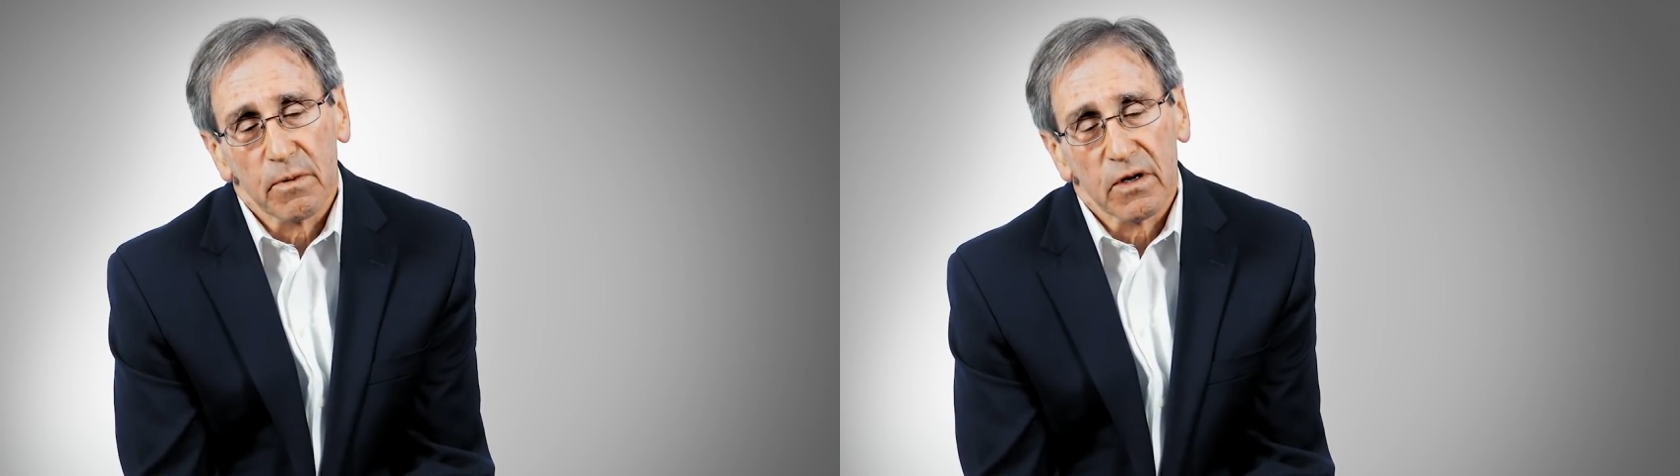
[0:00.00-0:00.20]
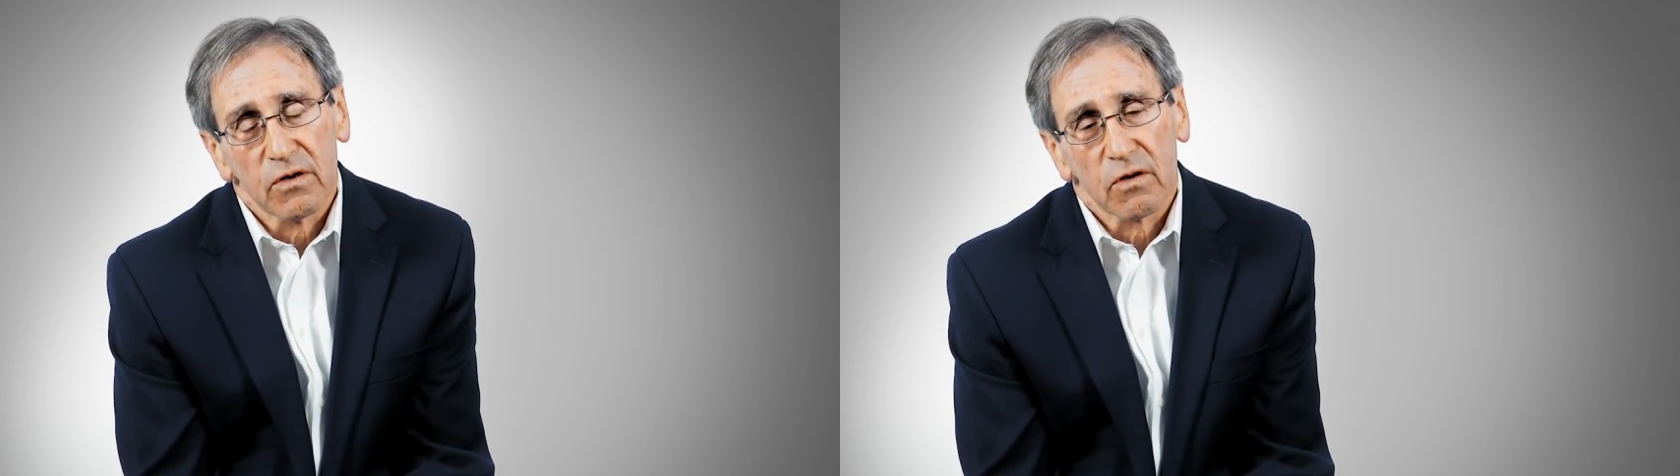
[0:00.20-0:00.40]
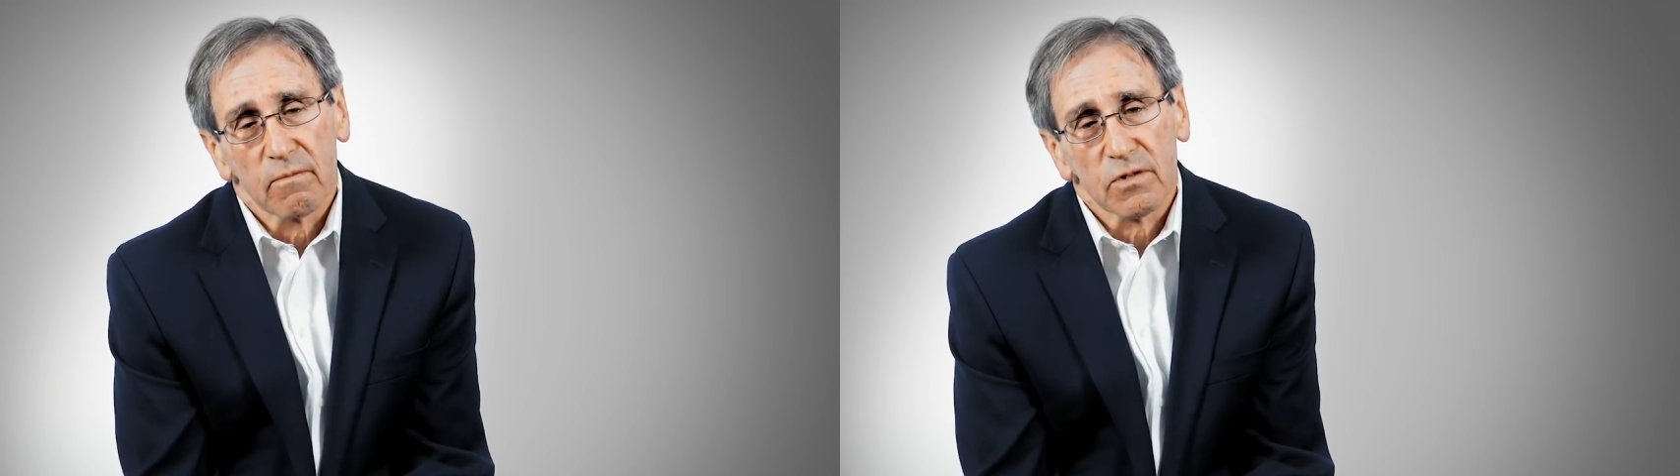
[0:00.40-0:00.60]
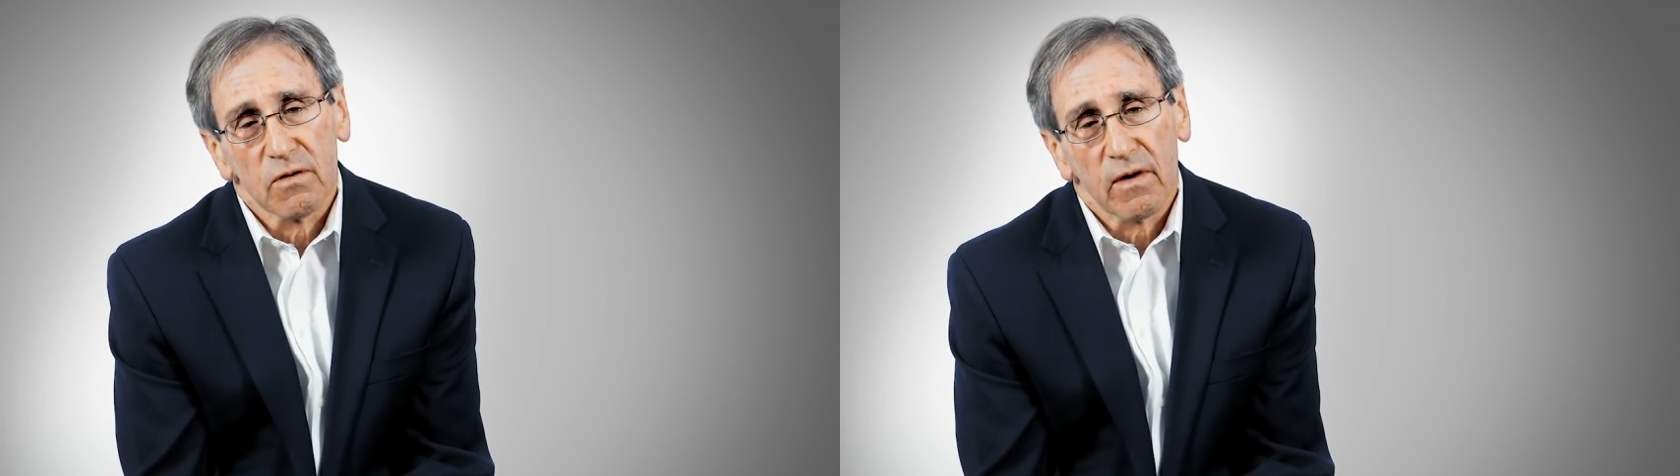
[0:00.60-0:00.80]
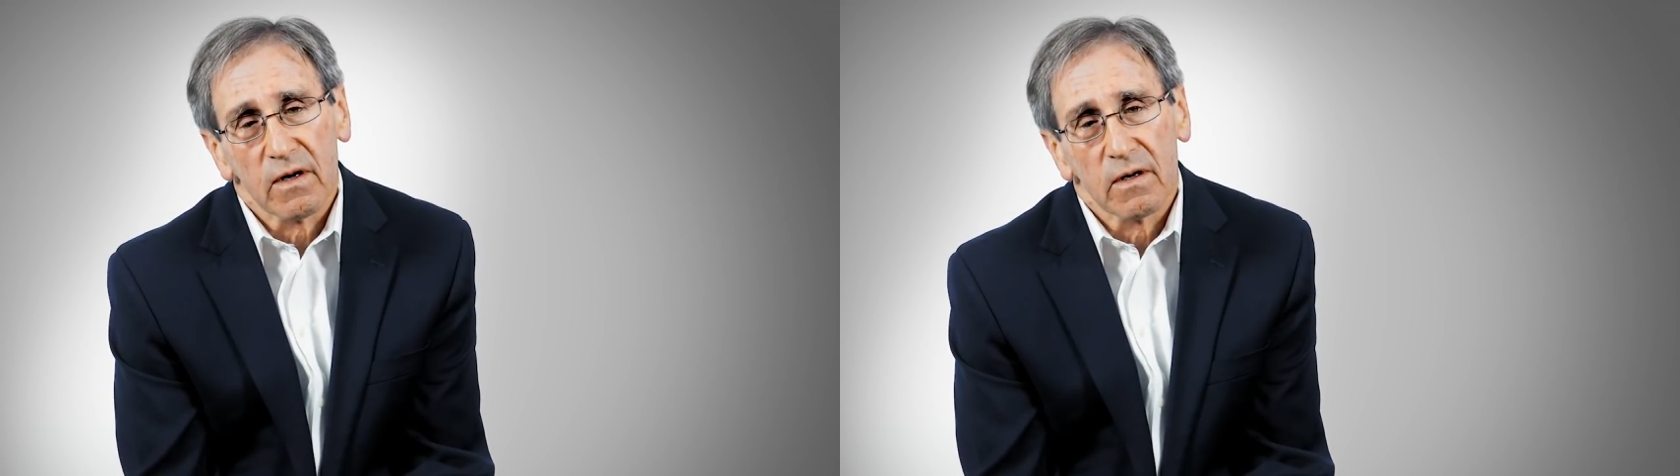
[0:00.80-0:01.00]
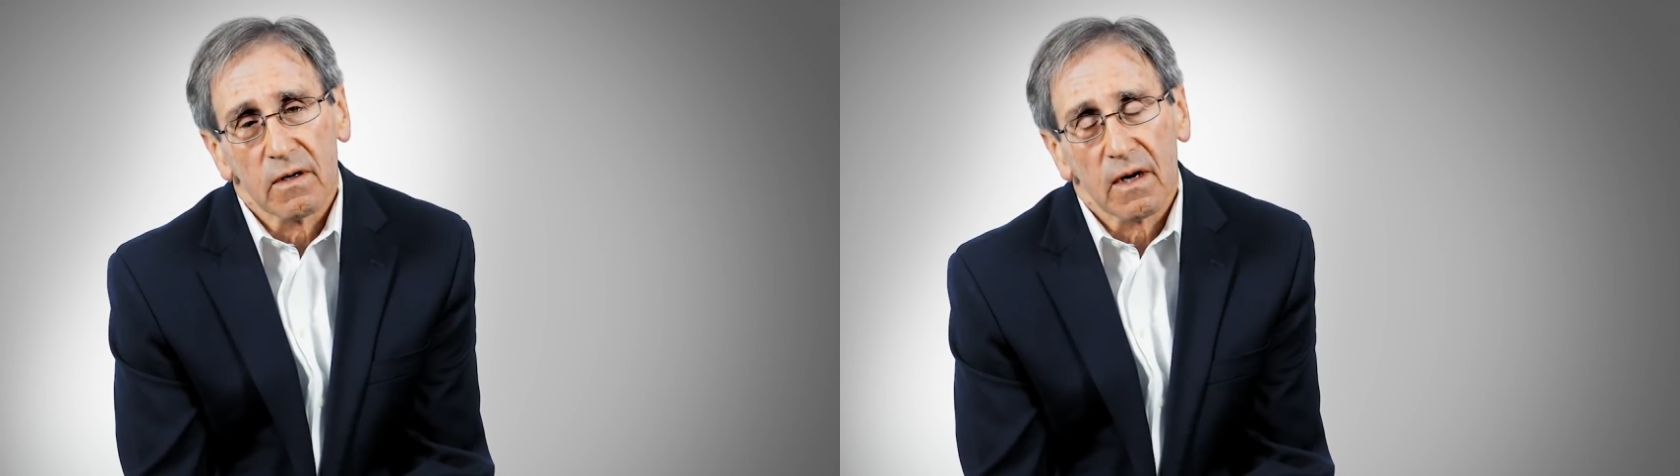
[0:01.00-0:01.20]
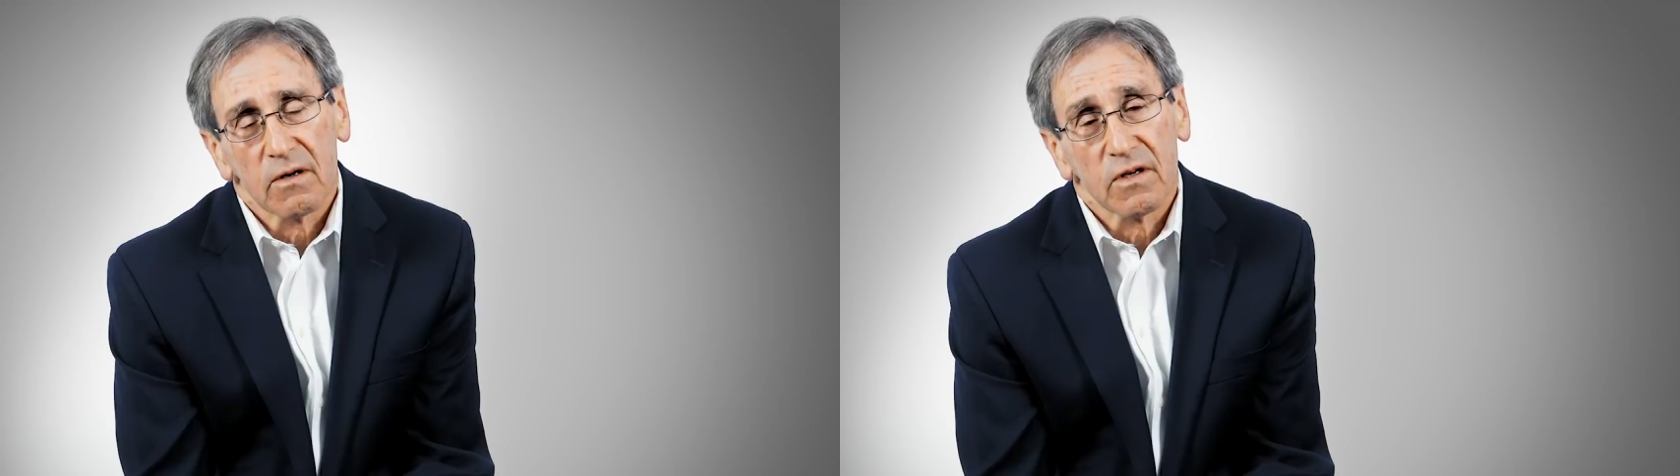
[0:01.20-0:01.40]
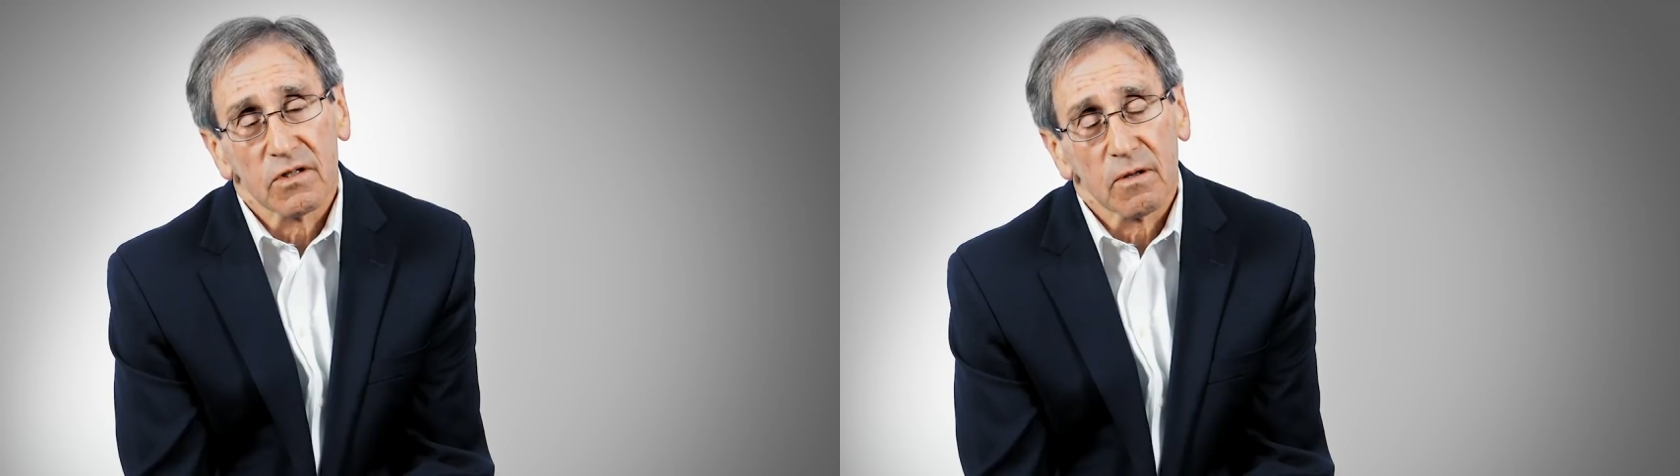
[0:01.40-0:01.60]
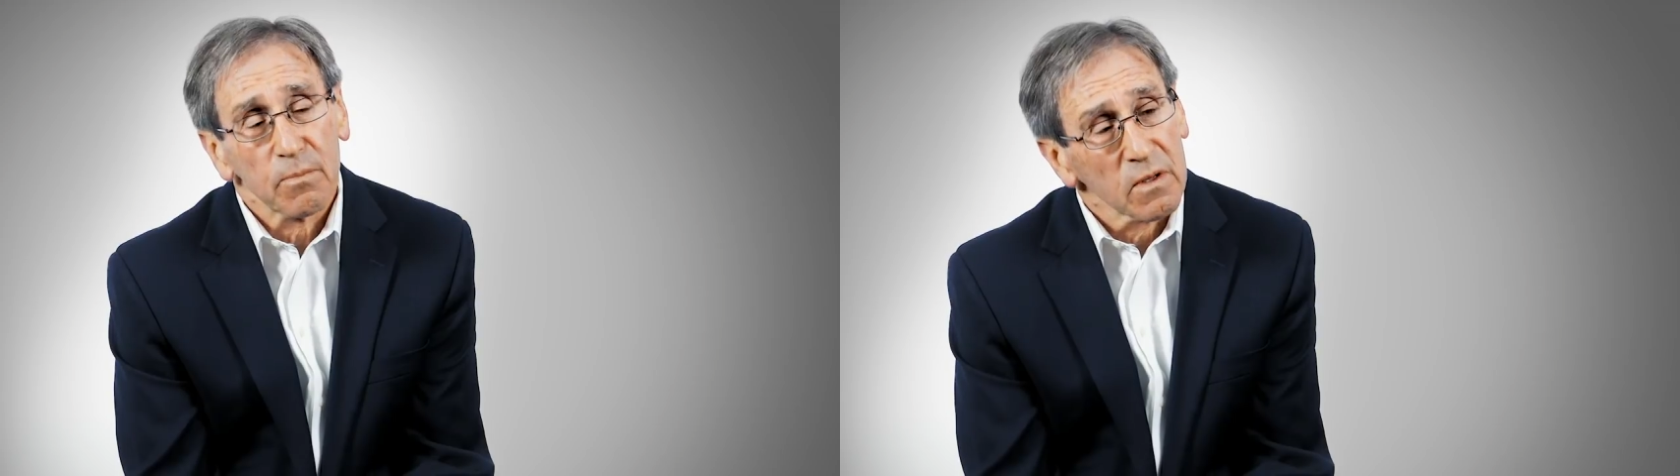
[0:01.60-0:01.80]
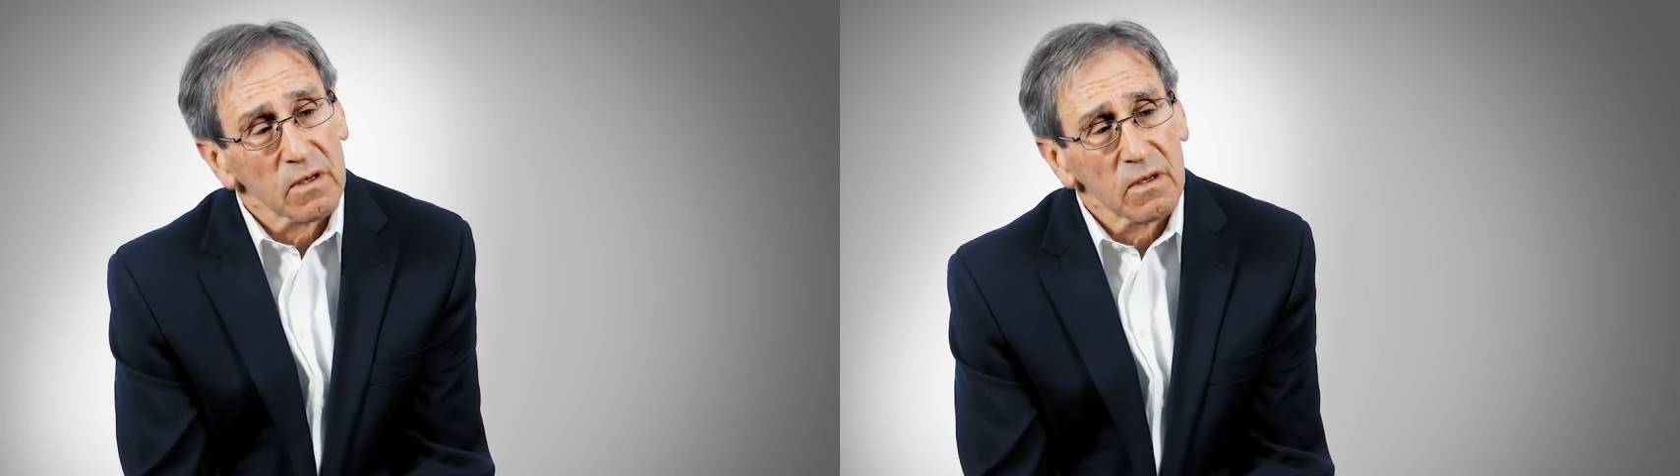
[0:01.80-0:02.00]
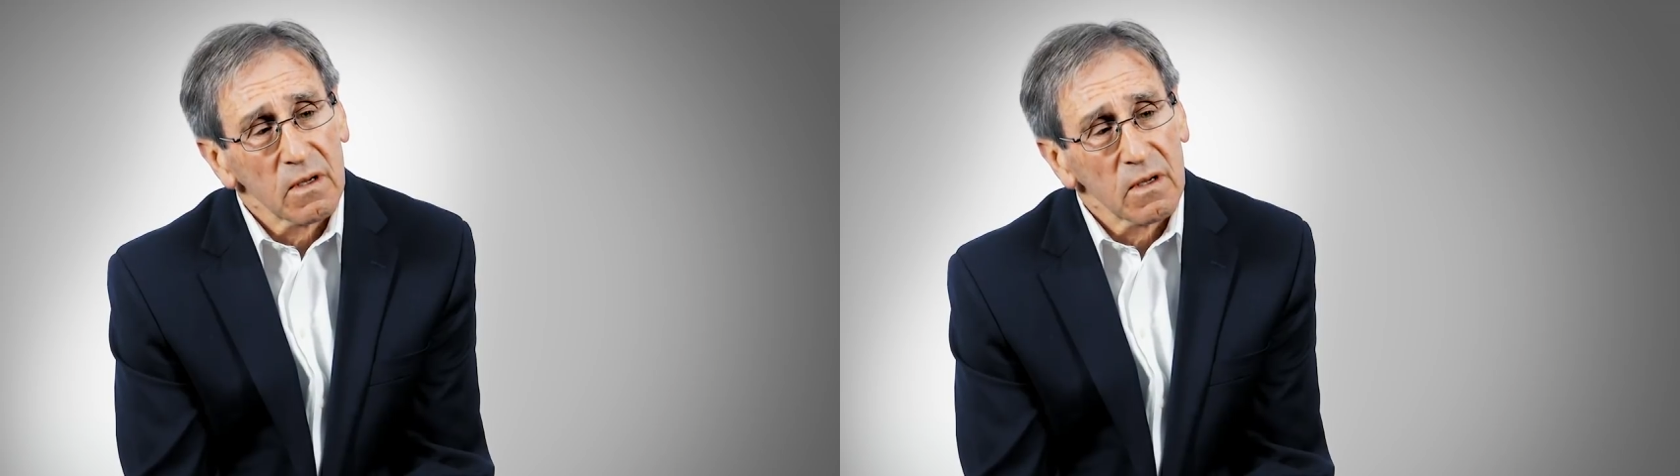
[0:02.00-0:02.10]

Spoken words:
but in terms of our discipline,